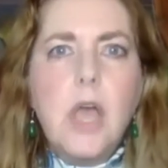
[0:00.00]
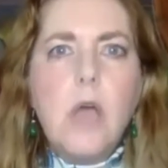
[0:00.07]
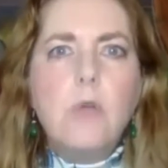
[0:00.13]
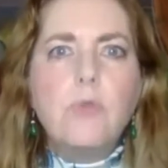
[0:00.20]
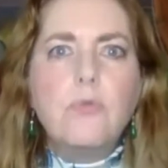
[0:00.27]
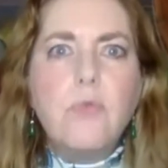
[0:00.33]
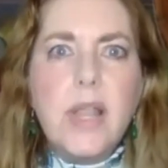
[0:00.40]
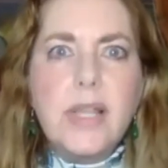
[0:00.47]

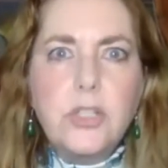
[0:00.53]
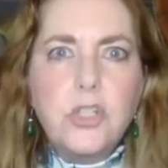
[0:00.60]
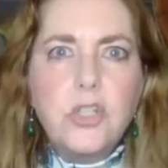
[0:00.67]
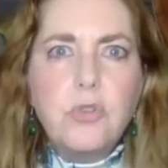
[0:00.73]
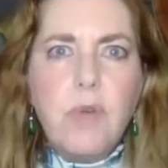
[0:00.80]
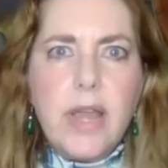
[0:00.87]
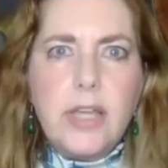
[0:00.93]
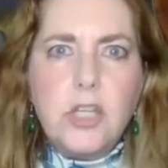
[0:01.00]

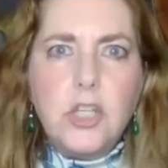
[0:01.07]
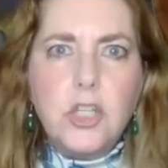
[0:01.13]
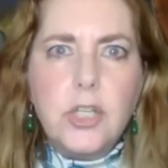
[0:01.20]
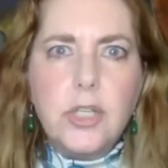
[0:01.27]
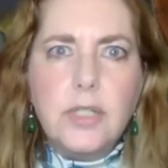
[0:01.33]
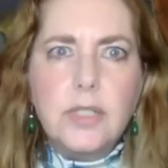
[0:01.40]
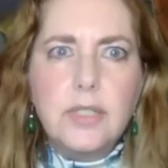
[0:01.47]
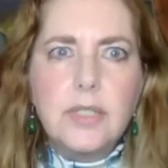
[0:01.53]

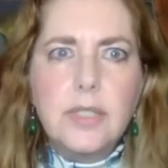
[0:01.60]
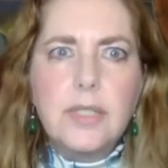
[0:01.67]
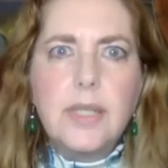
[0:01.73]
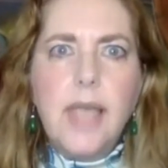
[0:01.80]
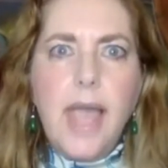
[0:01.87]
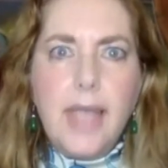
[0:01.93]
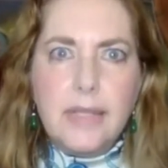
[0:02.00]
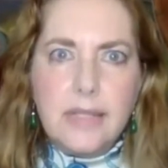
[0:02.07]
restoration,
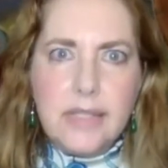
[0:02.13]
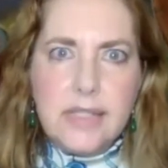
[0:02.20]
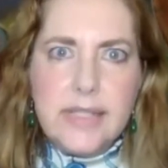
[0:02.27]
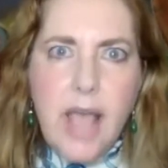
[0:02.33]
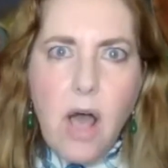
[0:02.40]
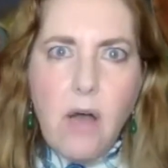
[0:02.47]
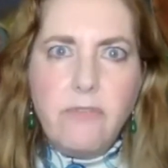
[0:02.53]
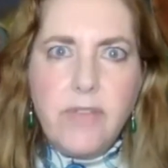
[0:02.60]
and
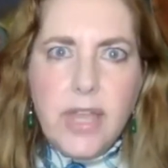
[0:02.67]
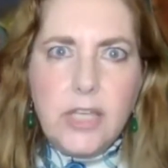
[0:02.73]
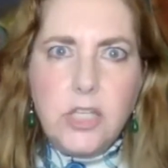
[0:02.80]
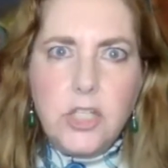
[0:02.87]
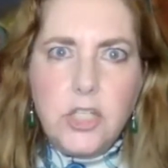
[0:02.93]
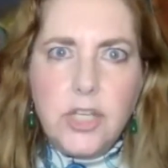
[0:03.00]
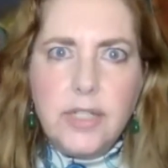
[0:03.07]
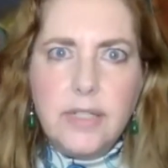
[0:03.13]

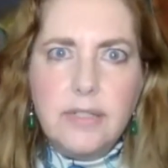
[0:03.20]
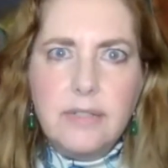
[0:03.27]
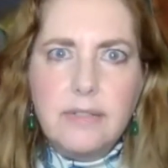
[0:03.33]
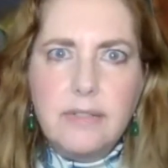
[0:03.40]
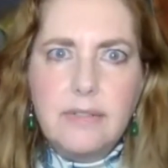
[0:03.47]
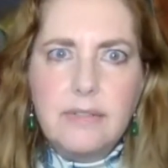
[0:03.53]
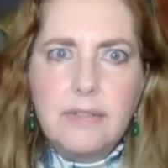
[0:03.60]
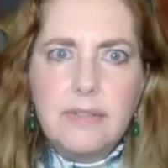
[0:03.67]
salvation.
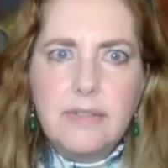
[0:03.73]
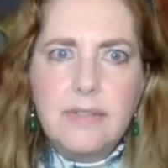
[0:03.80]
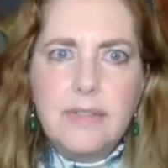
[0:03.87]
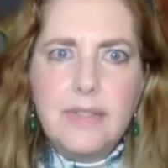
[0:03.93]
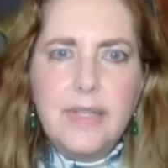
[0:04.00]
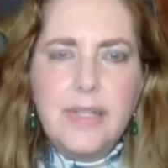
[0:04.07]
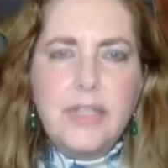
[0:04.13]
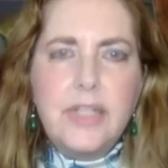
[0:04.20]

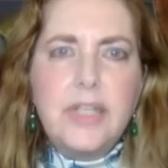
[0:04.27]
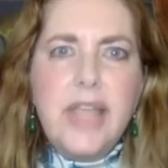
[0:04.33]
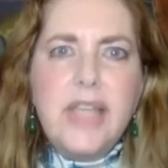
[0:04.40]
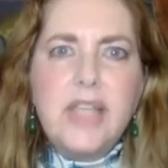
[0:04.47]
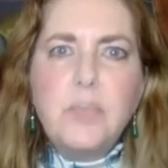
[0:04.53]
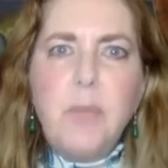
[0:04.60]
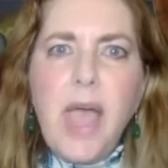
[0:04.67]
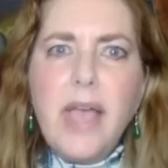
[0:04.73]

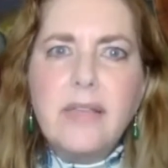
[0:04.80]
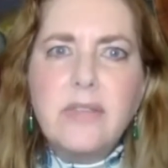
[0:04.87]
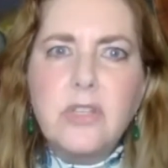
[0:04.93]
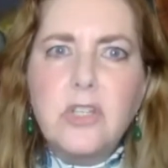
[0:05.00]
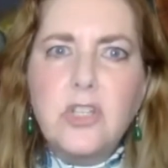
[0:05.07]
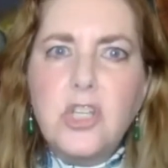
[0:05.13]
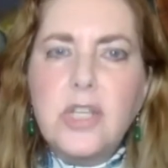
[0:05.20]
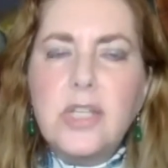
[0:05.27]
Today's
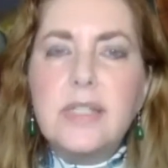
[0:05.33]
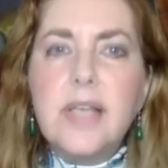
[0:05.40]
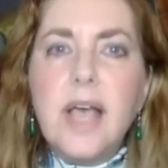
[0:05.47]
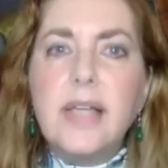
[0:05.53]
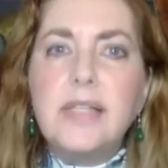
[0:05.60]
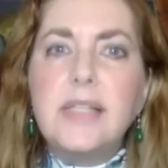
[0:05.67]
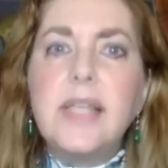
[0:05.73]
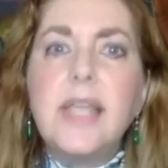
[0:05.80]
passage is
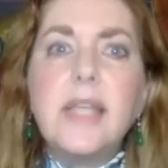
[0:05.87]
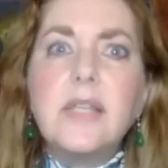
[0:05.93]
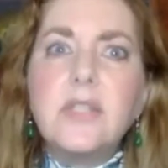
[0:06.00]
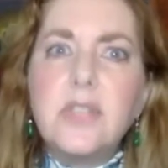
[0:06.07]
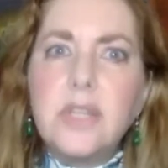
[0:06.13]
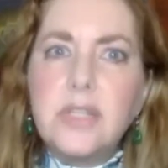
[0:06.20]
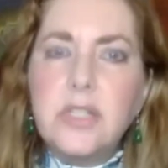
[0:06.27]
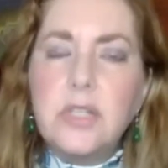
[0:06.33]
Isaiah
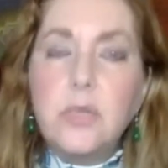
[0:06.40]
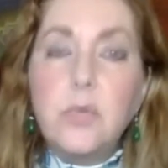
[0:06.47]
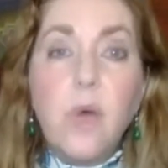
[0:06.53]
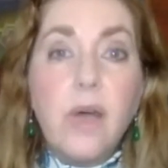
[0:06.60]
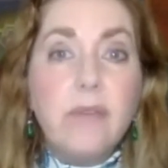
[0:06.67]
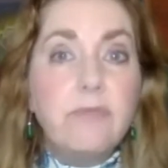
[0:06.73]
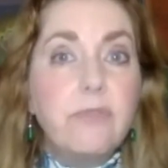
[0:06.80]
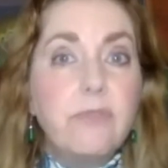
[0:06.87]

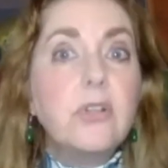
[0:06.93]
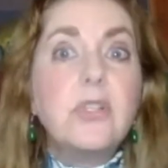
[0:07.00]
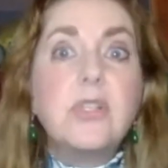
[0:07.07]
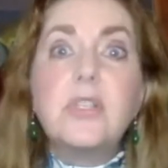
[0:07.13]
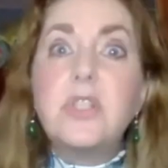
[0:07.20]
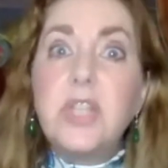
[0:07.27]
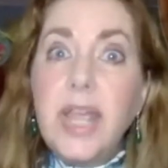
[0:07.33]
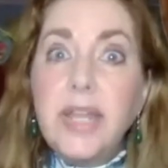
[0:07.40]
61,
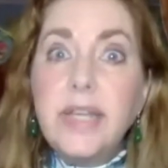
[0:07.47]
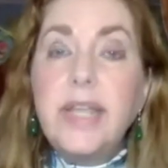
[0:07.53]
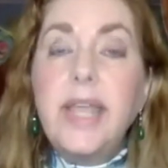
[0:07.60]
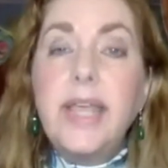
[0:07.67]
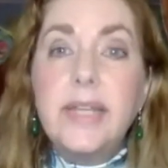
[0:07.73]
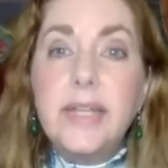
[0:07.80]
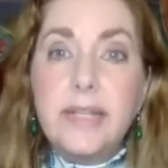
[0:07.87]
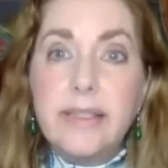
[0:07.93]
verses 10
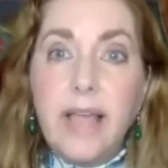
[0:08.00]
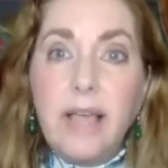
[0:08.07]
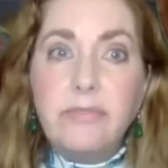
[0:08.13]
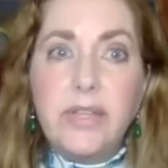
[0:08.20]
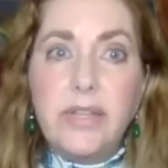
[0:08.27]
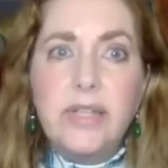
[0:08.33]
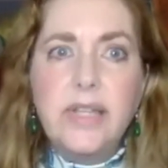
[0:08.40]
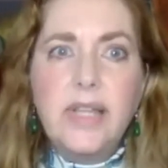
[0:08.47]
and
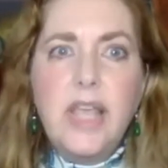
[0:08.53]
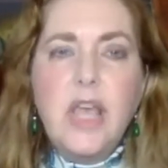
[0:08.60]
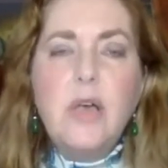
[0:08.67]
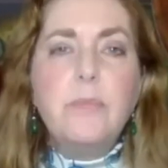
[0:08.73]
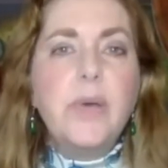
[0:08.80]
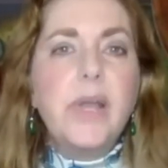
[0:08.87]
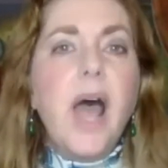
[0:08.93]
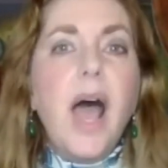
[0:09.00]
11.
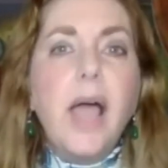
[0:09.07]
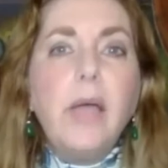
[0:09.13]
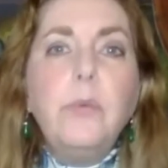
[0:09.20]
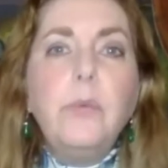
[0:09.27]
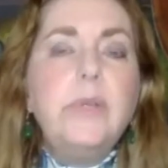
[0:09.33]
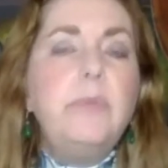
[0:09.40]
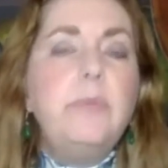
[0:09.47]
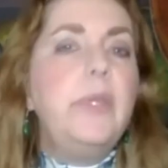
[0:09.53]
But I
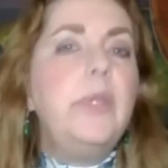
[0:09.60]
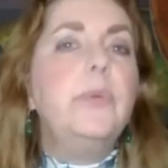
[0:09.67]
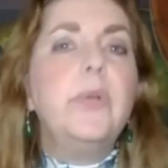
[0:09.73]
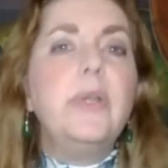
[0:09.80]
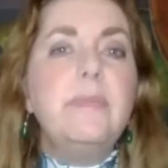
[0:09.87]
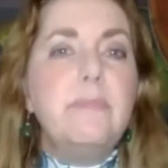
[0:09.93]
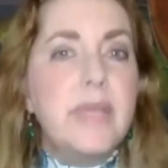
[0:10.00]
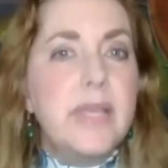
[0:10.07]
would be
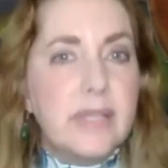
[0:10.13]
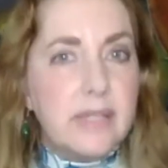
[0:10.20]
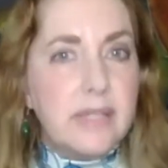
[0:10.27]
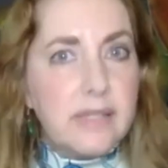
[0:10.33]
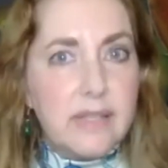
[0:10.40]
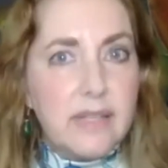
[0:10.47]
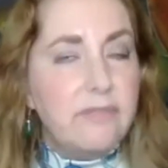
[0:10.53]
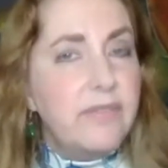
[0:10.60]

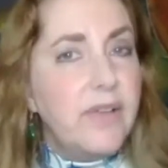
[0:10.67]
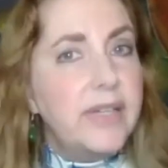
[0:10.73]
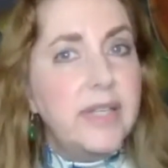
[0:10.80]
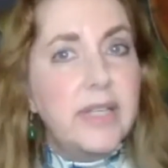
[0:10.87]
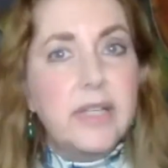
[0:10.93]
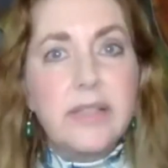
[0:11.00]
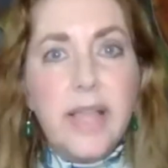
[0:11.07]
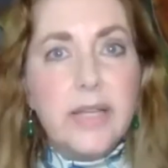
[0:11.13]
remiss if I
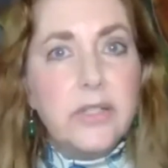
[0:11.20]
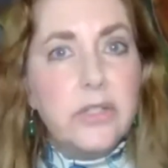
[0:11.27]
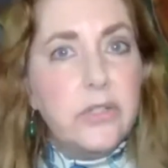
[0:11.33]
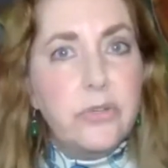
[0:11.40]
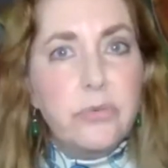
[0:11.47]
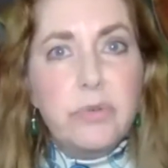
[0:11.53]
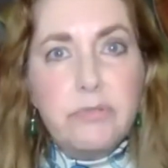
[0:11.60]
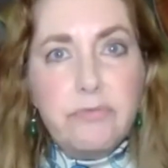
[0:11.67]
neglected
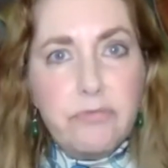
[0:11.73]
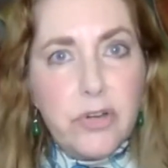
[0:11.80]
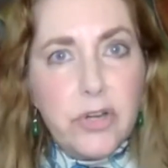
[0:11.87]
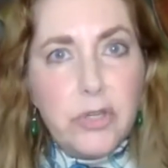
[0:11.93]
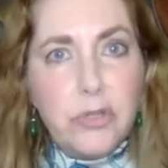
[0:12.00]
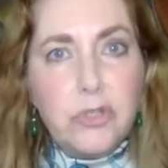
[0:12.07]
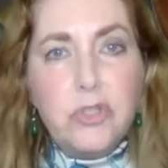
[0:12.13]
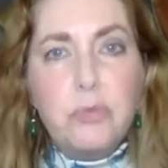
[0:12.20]
to refer
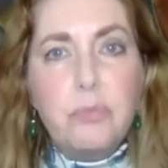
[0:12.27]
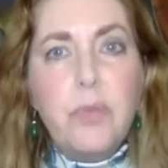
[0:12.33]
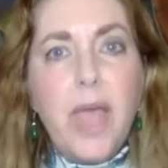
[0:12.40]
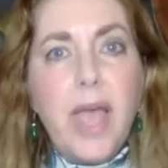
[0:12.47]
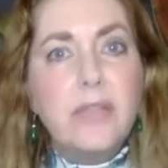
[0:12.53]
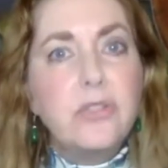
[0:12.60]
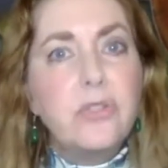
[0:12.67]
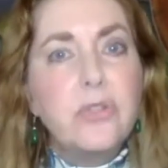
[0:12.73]
you to
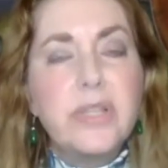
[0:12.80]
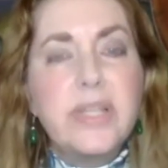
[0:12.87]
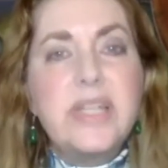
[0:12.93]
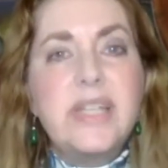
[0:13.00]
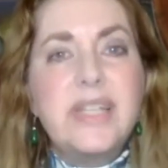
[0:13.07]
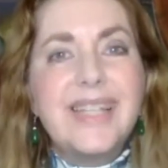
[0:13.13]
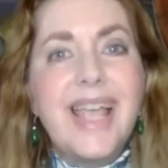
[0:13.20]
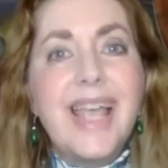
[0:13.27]
Pastor
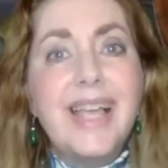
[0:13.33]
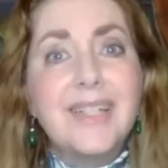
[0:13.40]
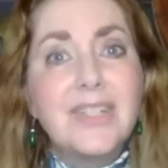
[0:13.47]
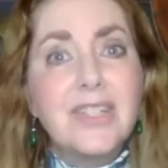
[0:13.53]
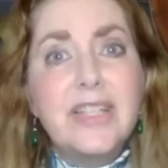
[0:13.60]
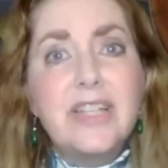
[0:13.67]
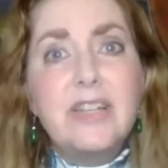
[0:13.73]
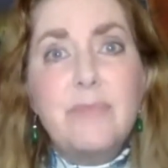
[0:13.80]
Linda's
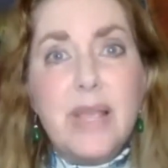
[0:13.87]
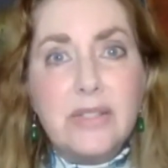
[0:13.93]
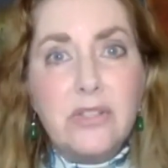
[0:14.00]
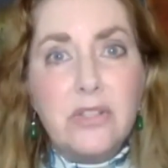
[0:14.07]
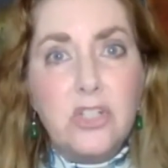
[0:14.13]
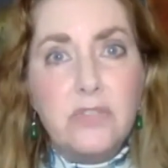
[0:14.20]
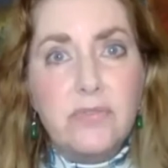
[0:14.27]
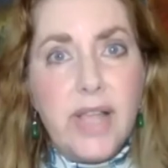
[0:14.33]
excellent
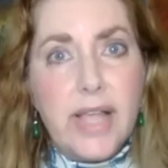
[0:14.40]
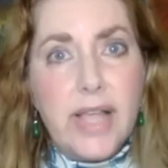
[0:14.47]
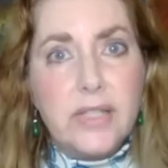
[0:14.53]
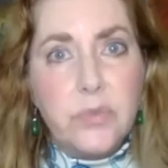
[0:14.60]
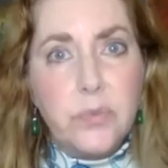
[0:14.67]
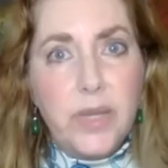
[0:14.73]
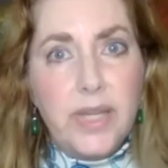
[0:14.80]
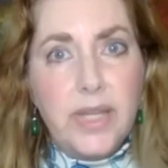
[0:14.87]
message of
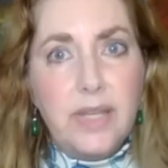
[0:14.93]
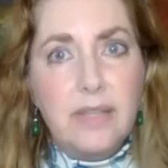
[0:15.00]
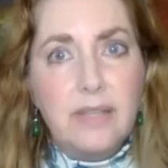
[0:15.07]
last week